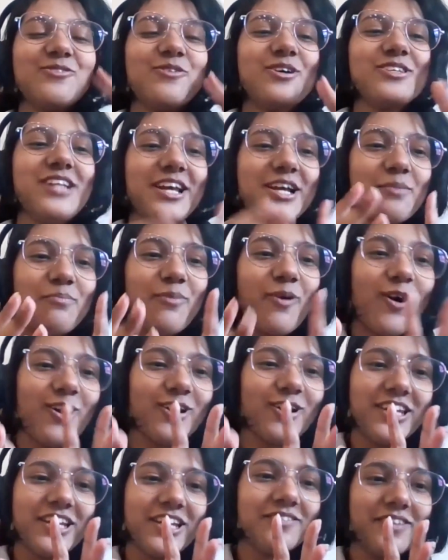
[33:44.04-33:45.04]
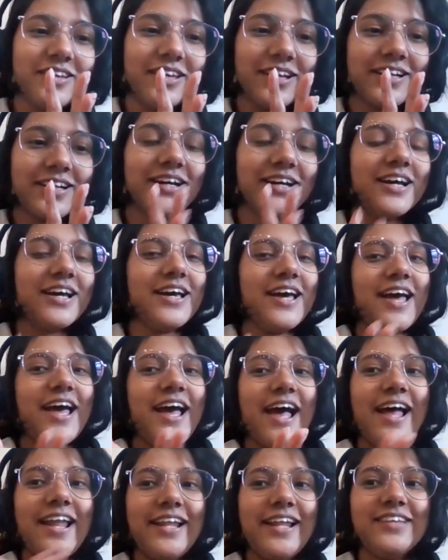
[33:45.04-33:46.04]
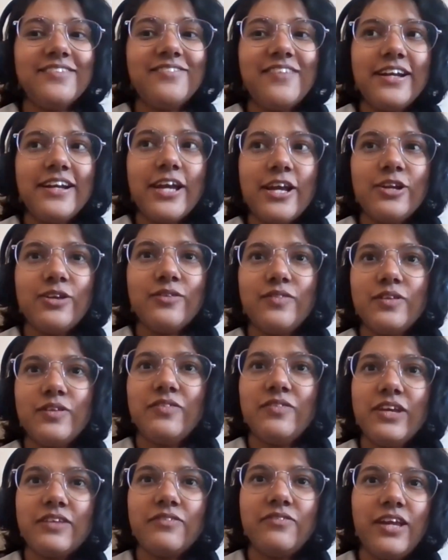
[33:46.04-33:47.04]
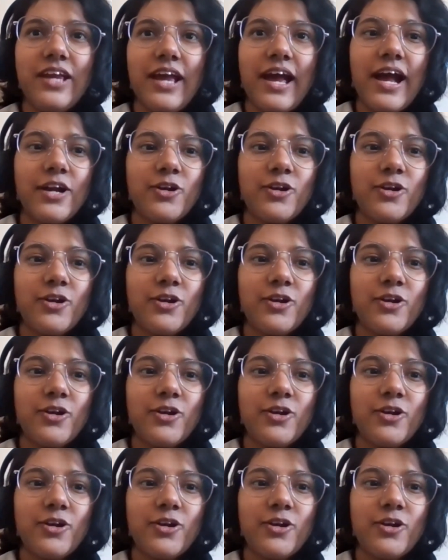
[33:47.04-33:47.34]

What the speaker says: So it was like a bonding week. And at the very end of the week,